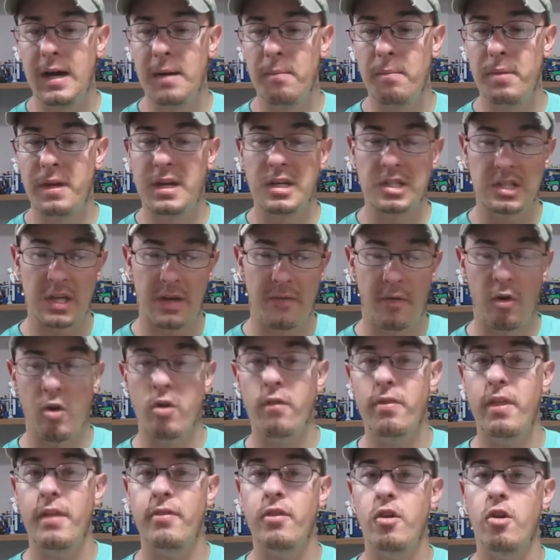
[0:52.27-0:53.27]
Because I've
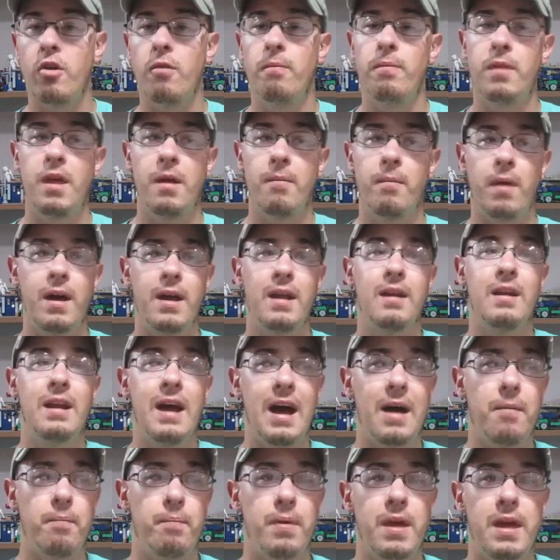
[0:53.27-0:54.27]
heard that they might
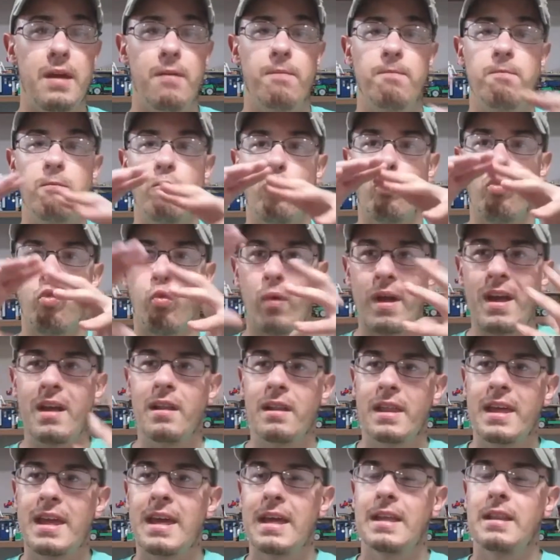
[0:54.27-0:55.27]
not be
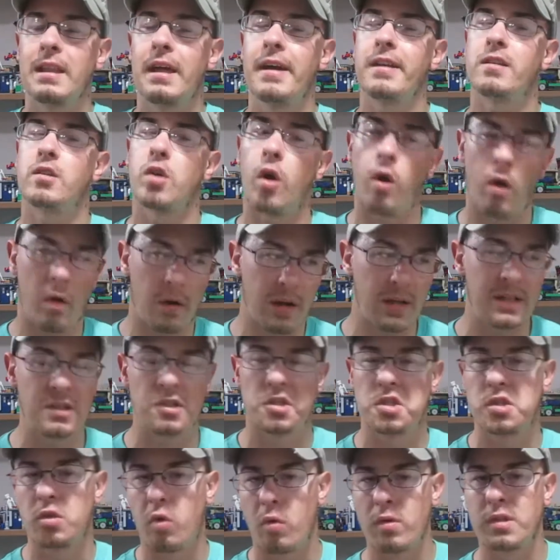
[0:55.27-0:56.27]
really in, like, Target and
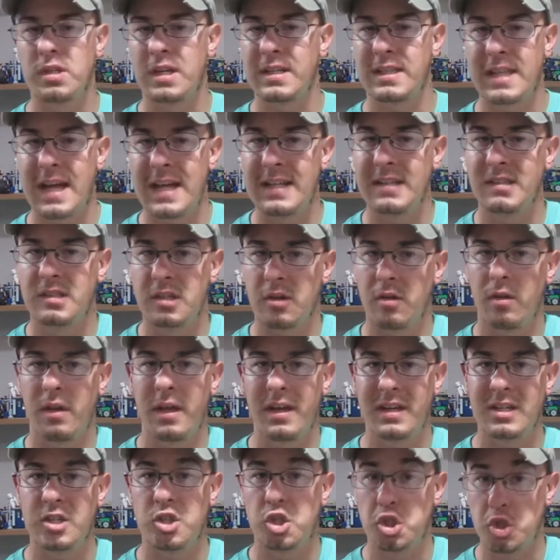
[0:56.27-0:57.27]
the stores like that until,
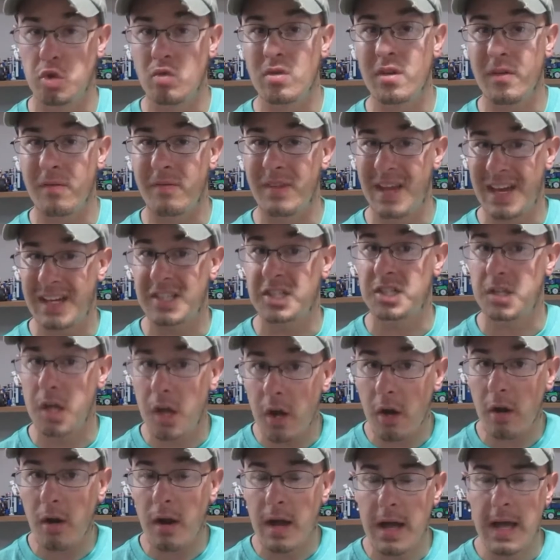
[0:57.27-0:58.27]
like, June of next
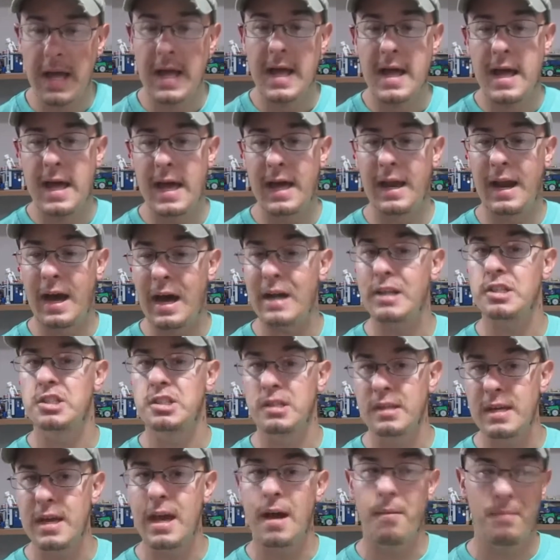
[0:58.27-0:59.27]
year. And
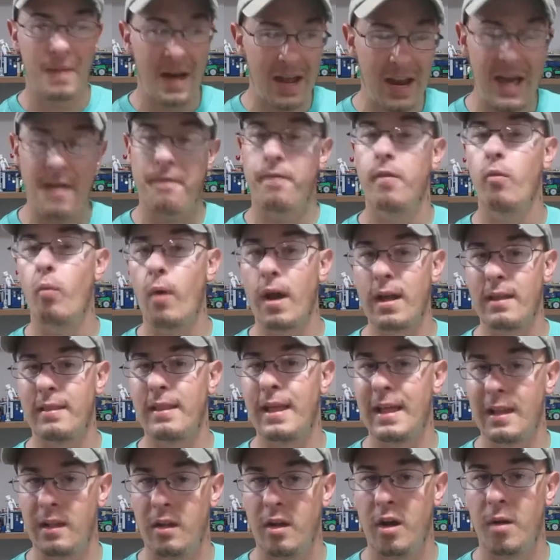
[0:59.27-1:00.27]
honestly, I'm not effing waiting
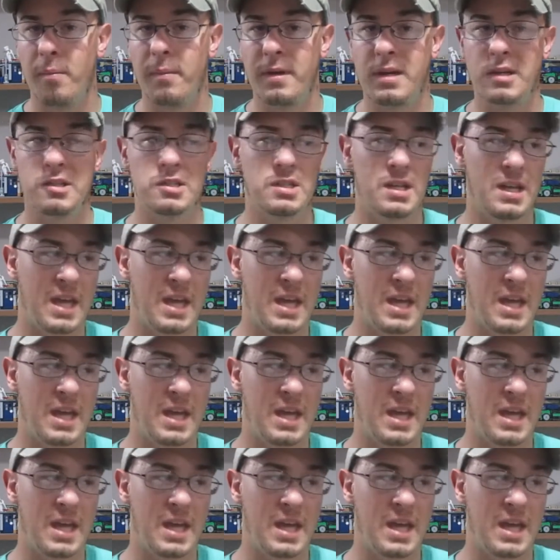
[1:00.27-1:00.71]
that long because the